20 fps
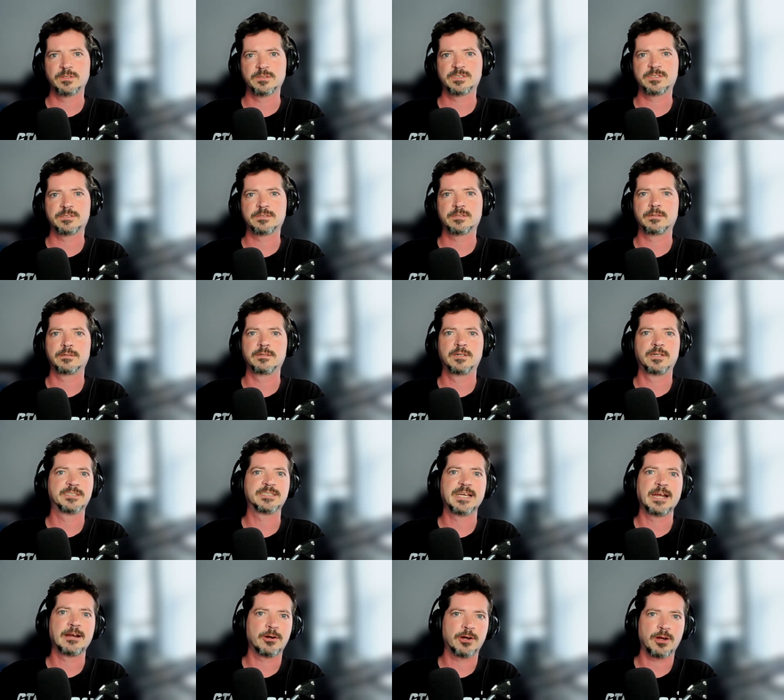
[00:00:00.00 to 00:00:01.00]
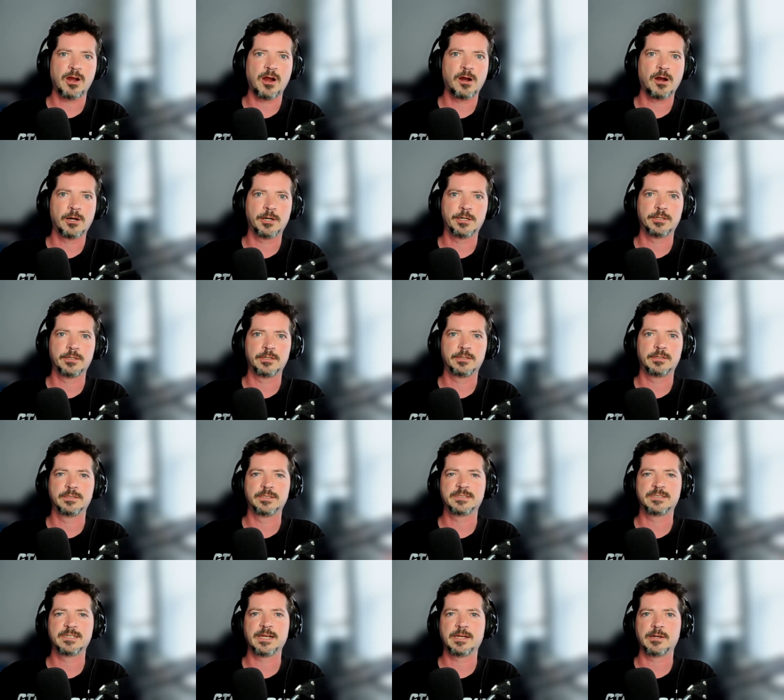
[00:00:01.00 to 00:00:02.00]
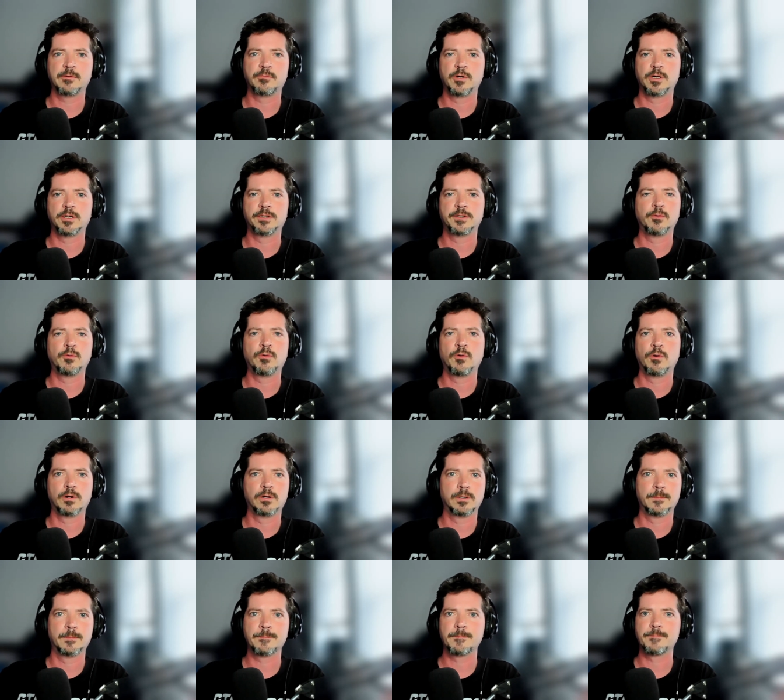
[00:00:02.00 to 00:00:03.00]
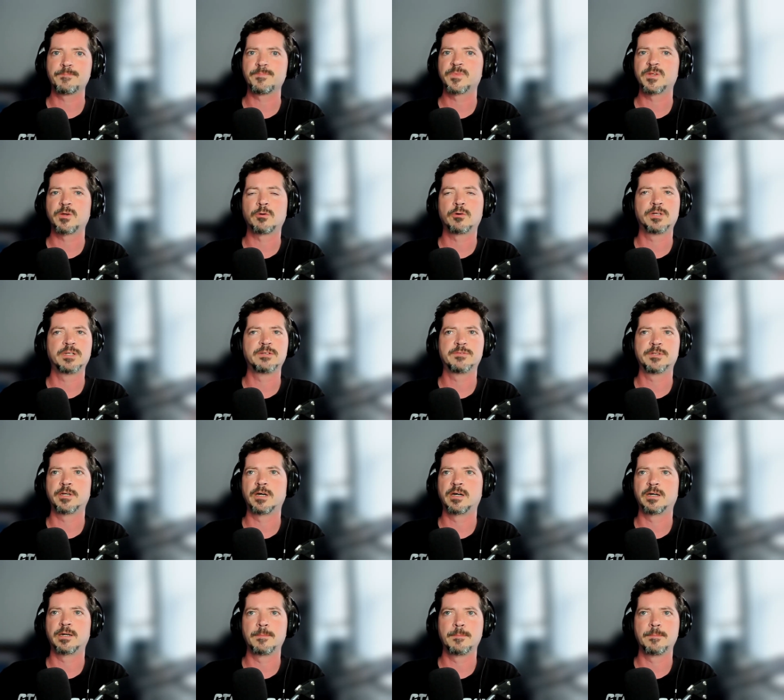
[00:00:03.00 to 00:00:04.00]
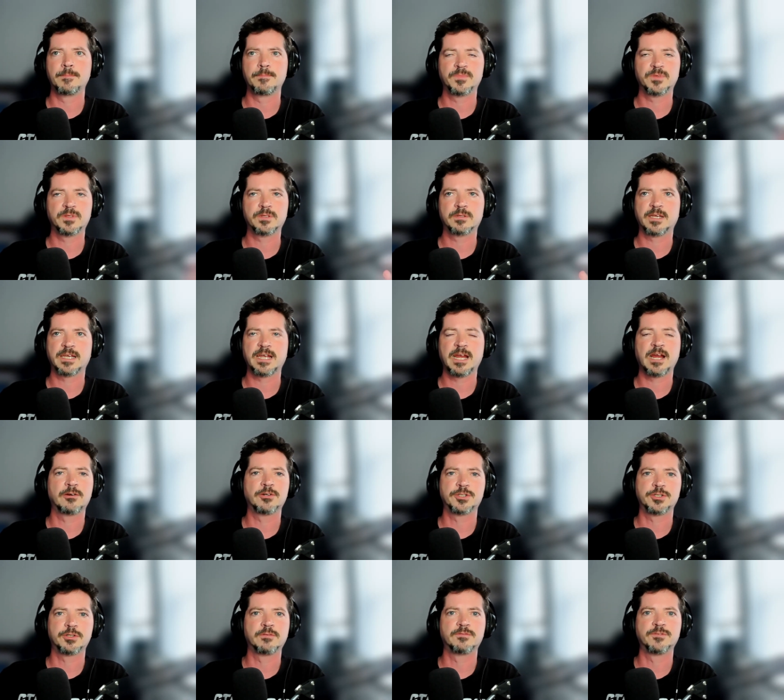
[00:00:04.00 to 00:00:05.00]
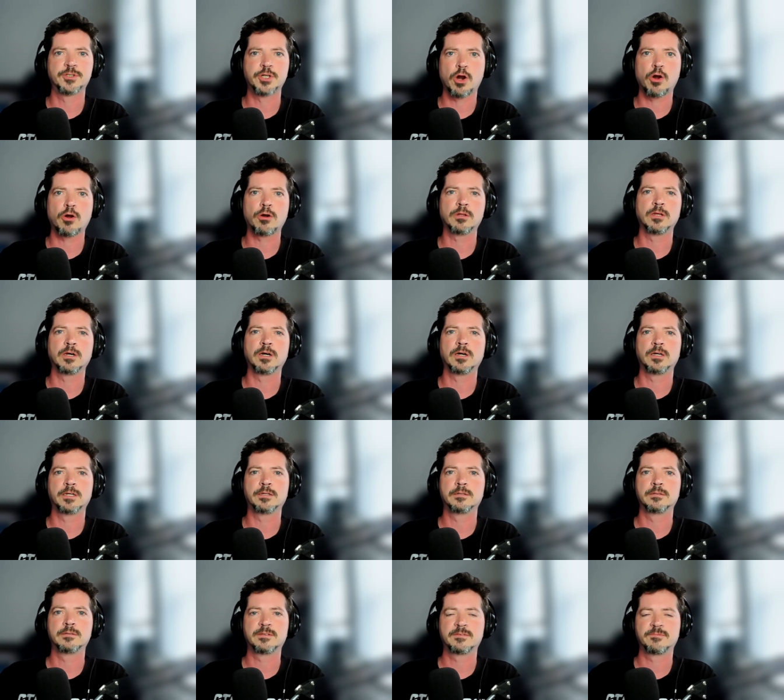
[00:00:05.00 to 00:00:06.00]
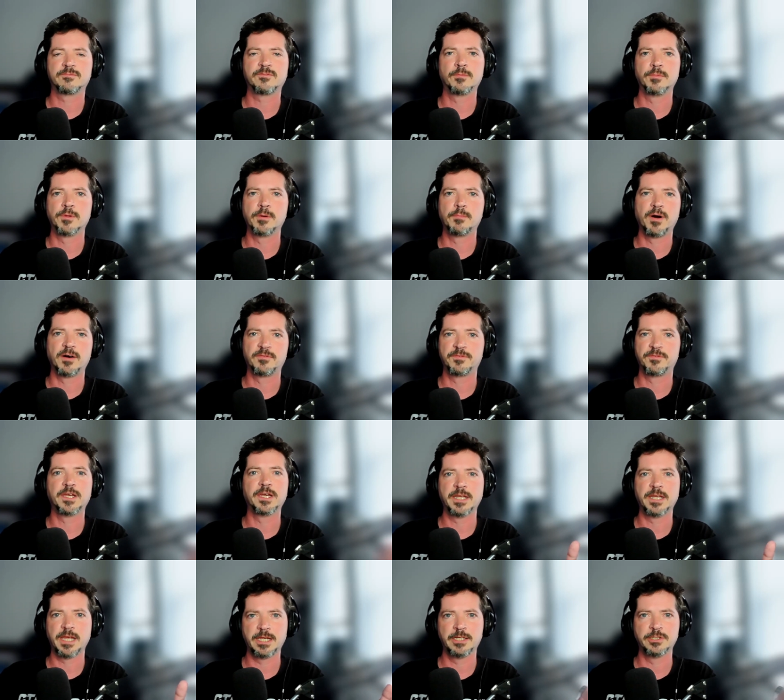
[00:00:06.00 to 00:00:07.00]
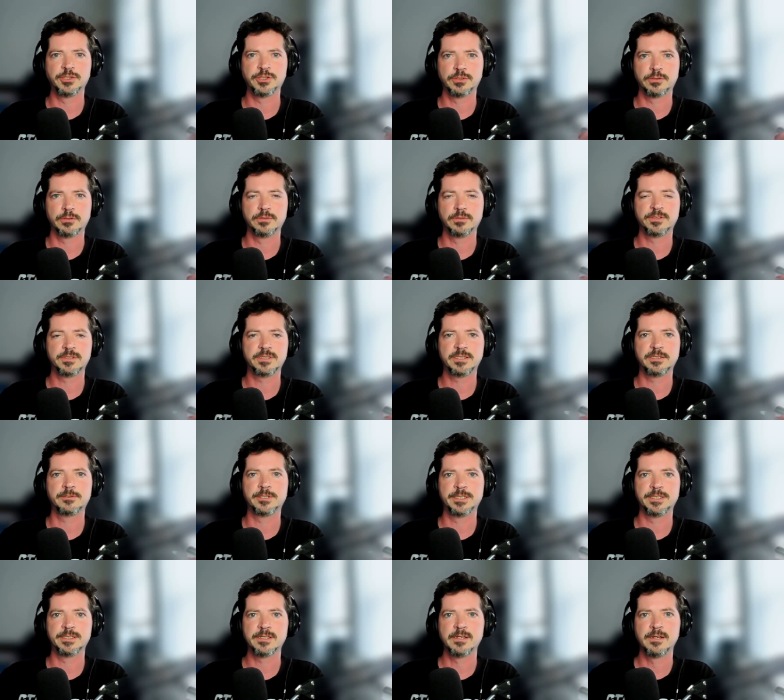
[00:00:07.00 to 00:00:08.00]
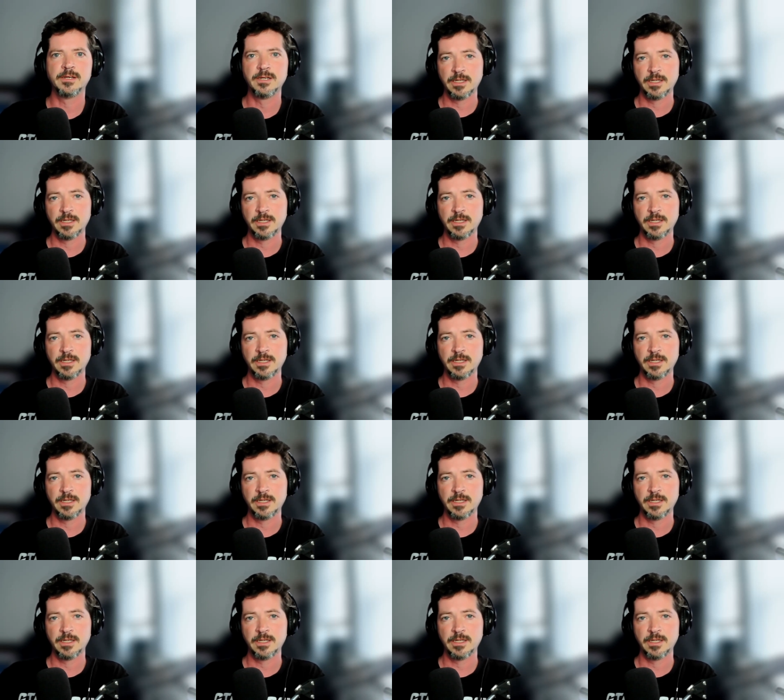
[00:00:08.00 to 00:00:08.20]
Sarah Connor in the second one, or even the character of Darla from the Buffy and Angel series.